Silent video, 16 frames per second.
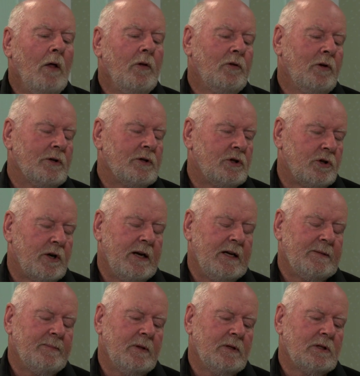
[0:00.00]
there? Oh, there's lots of
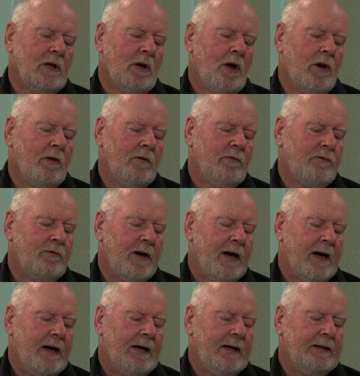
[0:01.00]
trees, but there's a lot
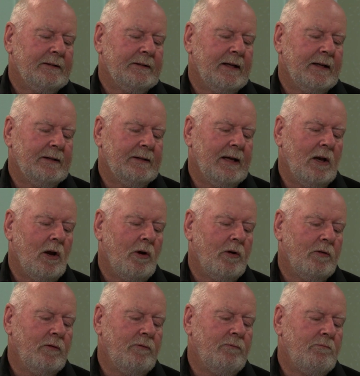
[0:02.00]

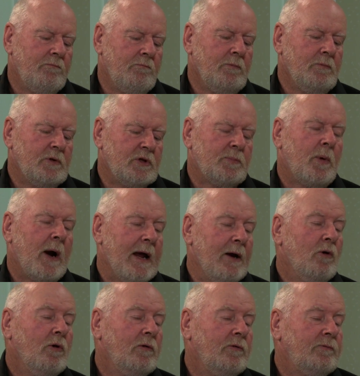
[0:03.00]
of
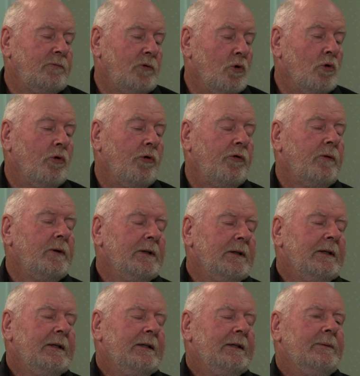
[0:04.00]
sprayed off gorse,
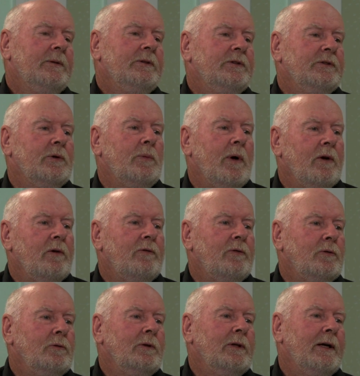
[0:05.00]
which is a
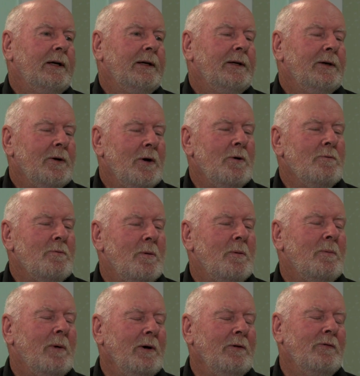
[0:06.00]
wonderful
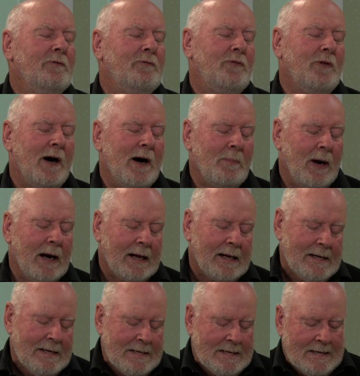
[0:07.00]
wonderful fire break.
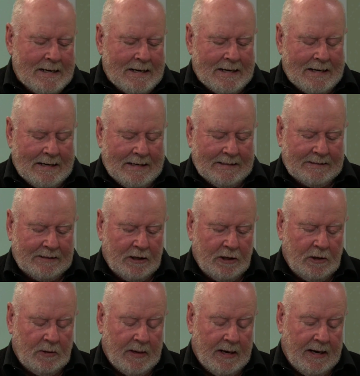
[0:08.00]

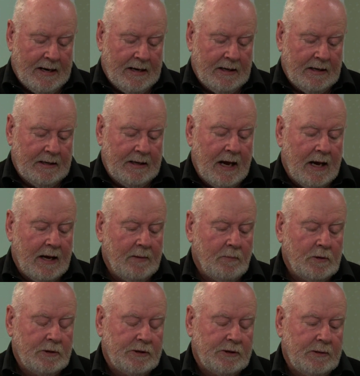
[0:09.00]

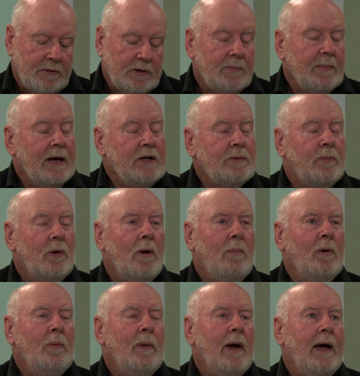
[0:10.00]
It was a major
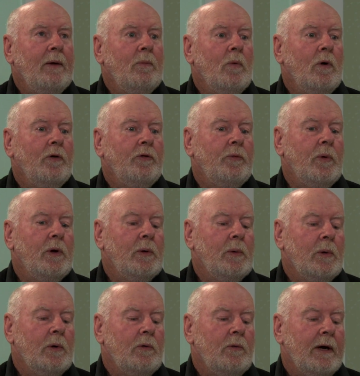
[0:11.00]
problem. And whilst we
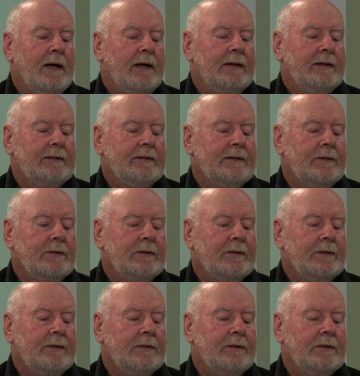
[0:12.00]
were